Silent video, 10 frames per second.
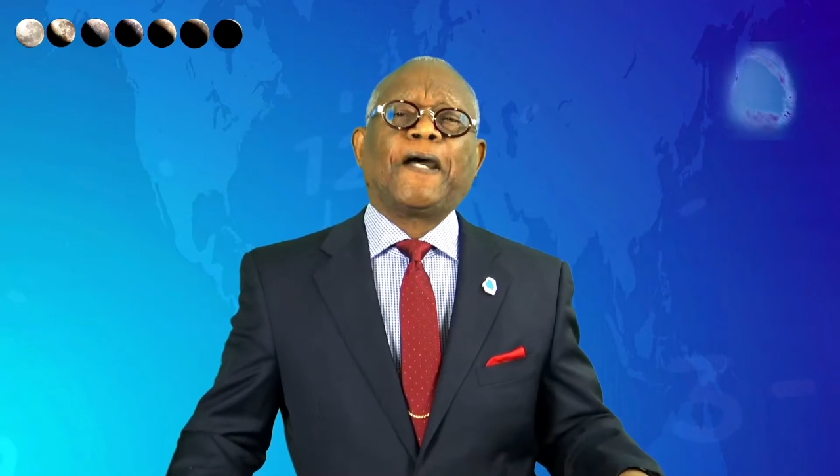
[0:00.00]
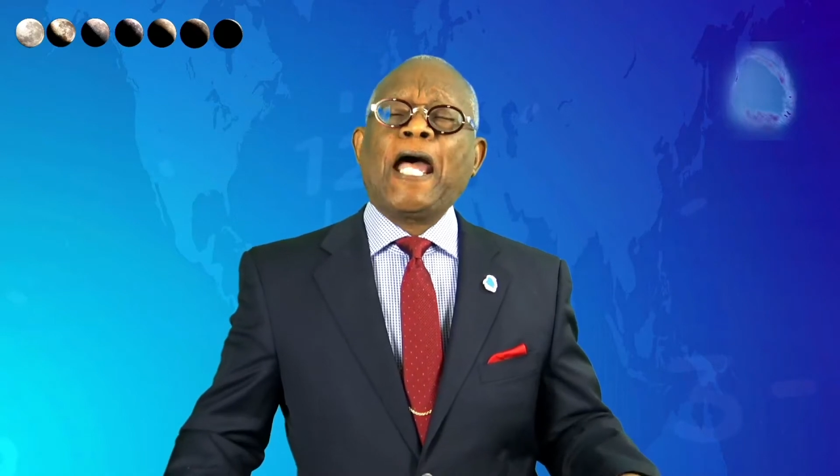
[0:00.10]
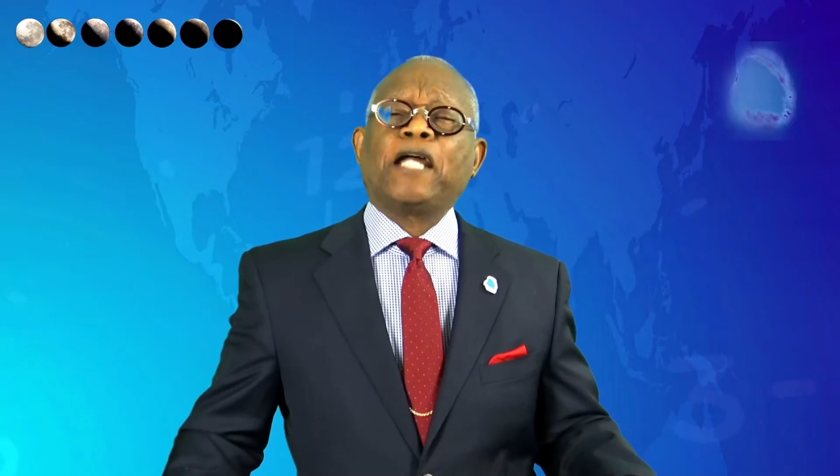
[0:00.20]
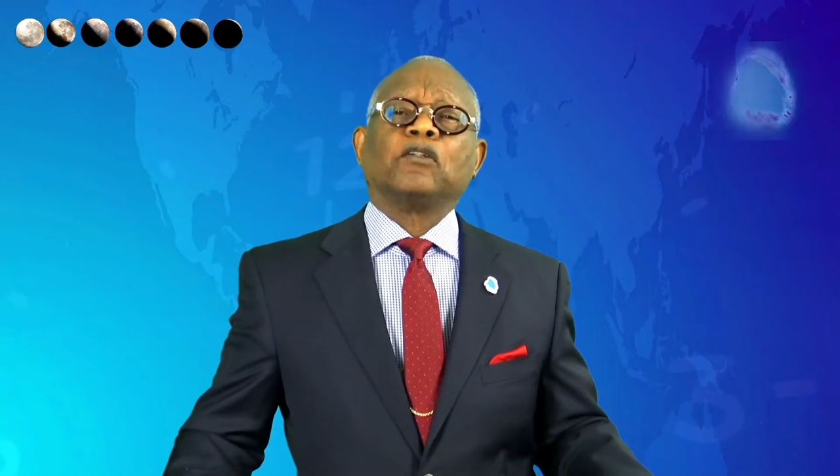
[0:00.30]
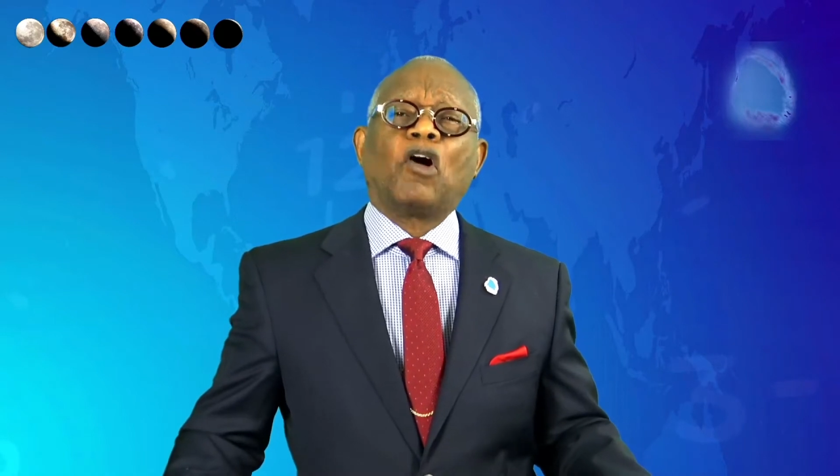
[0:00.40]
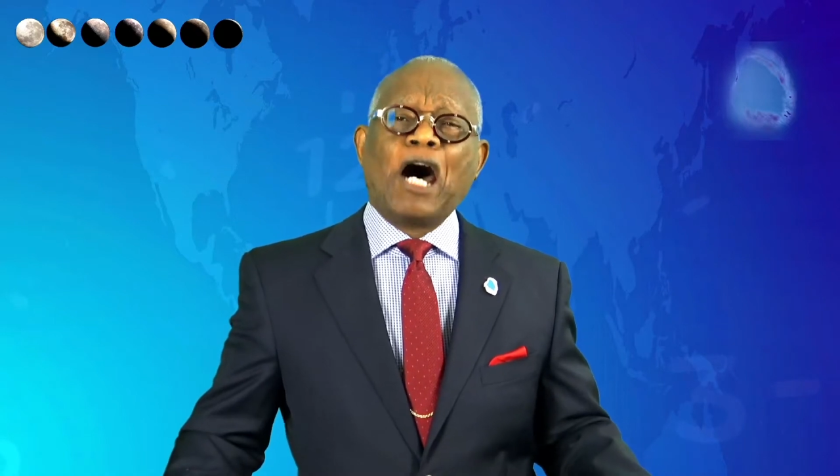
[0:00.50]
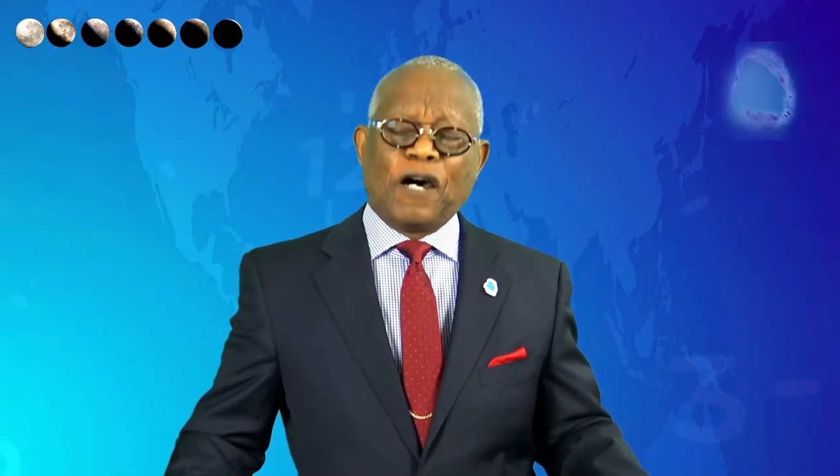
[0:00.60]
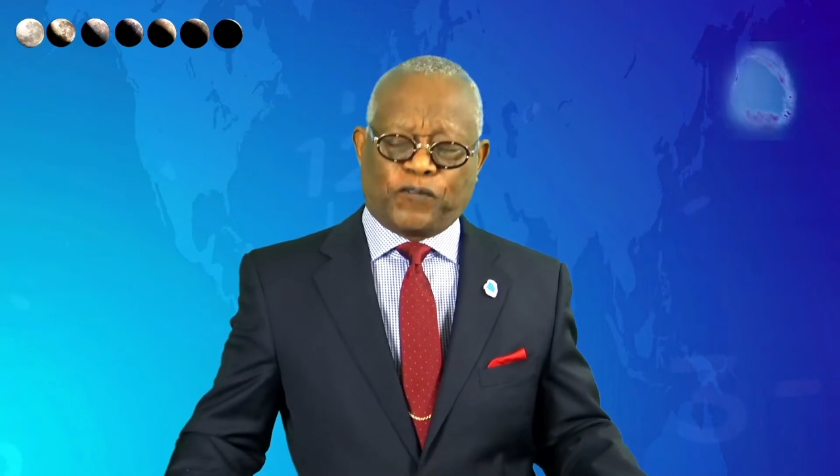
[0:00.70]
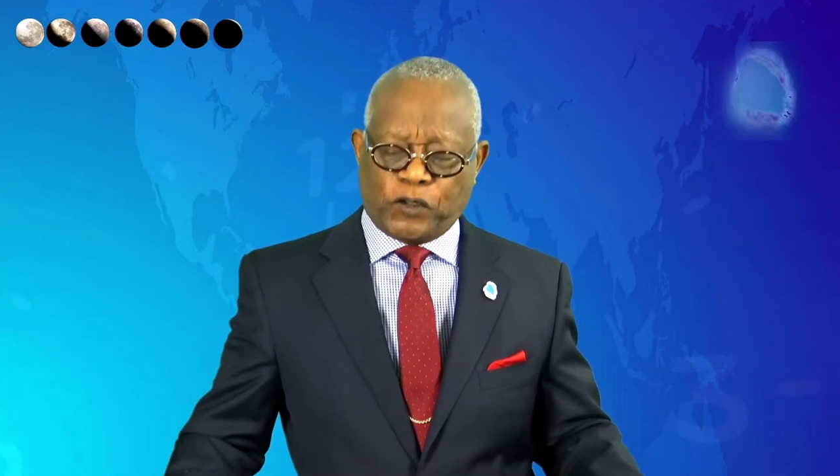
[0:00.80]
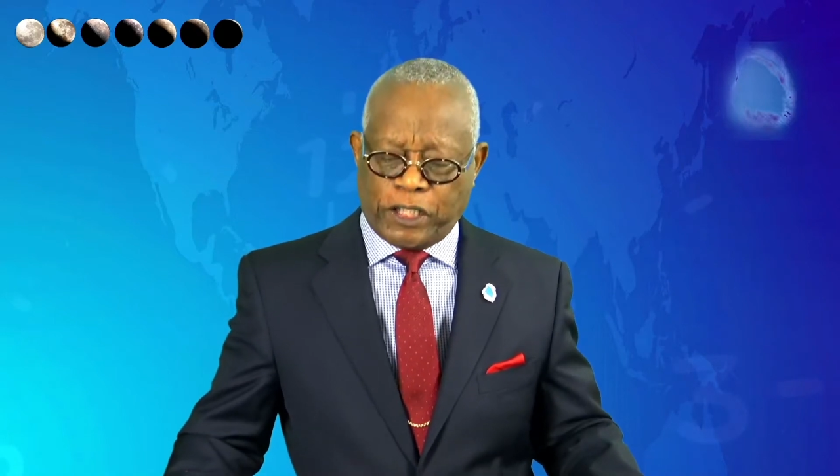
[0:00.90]
and
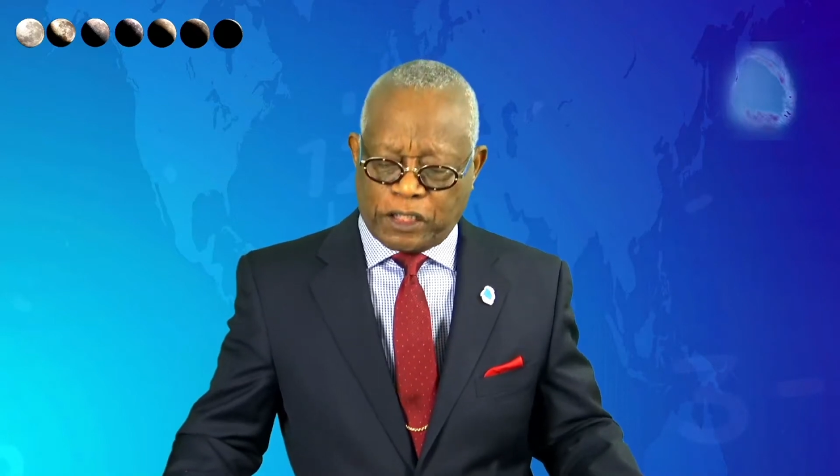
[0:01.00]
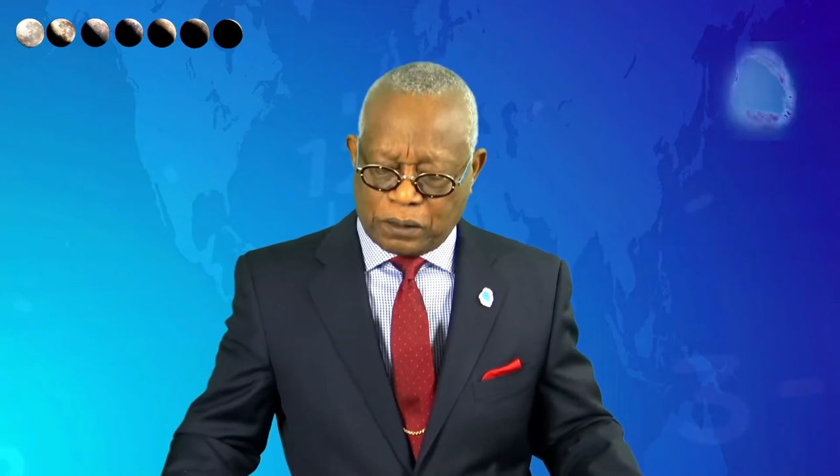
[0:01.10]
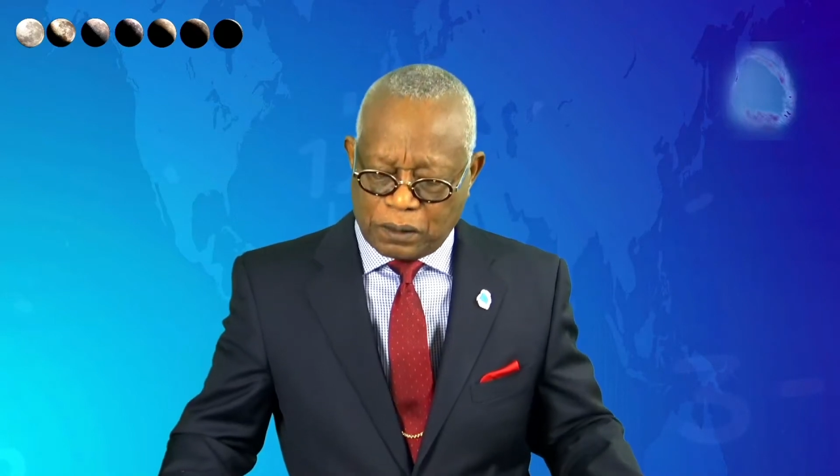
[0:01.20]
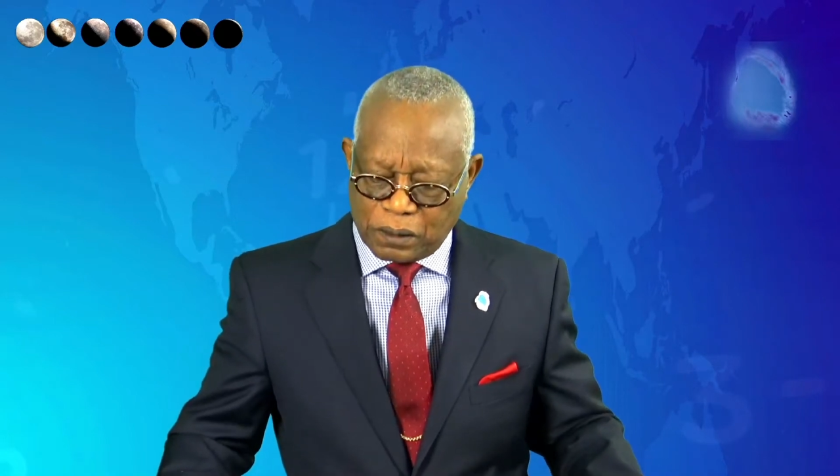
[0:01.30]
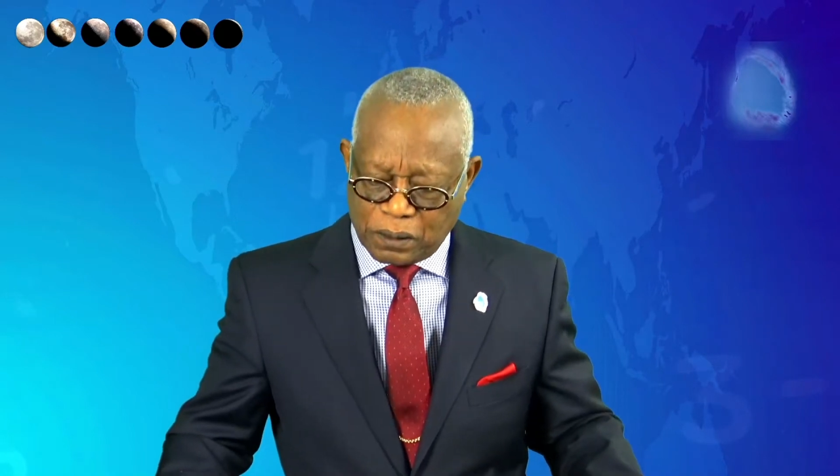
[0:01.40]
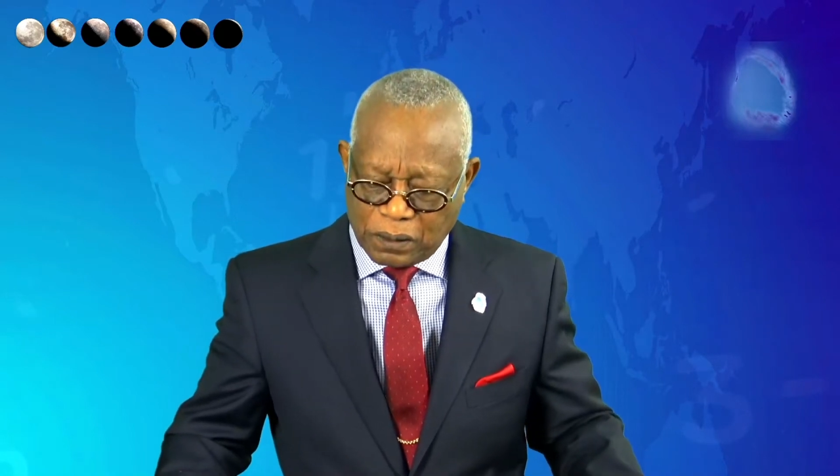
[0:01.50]
offering